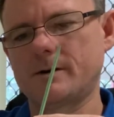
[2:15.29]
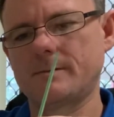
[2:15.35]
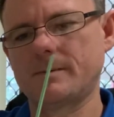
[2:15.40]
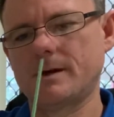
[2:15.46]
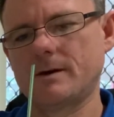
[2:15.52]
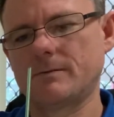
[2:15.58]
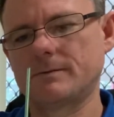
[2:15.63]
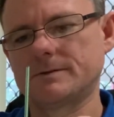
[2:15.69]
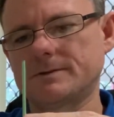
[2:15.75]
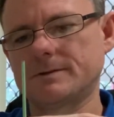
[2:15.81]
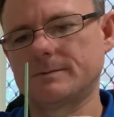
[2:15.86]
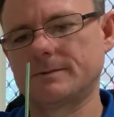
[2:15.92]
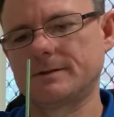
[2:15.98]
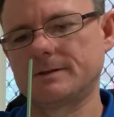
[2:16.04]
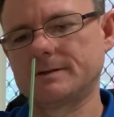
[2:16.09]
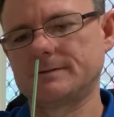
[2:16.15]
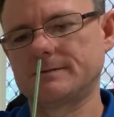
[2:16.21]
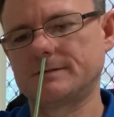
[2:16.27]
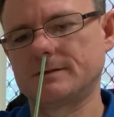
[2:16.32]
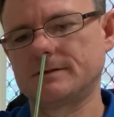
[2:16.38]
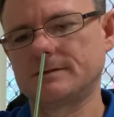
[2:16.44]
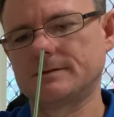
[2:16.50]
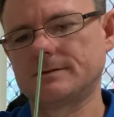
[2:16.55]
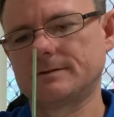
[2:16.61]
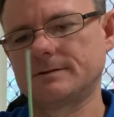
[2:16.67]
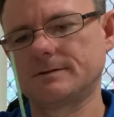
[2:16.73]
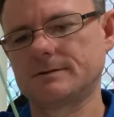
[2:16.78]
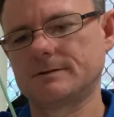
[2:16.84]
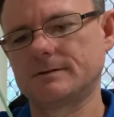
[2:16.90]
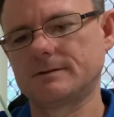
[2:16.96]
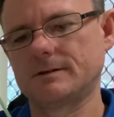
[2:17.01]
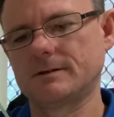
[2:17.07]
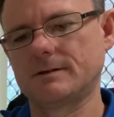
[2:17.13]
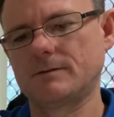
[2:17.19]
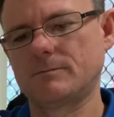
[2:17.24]
about with some of these figures.
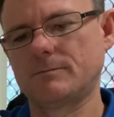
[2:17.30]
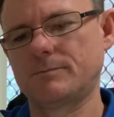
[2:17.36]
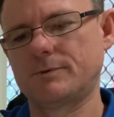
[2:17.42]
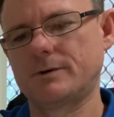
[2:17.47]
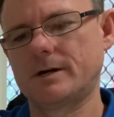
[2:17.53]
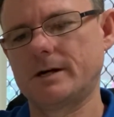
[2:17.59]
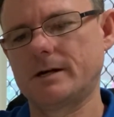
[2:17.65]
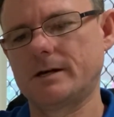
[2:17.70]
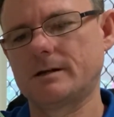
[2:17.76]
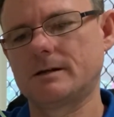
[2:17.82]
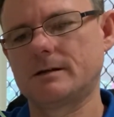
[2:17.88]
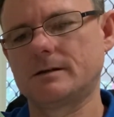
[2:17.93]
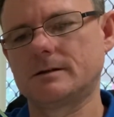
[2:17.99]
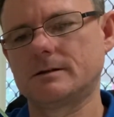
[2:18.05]
They'll break.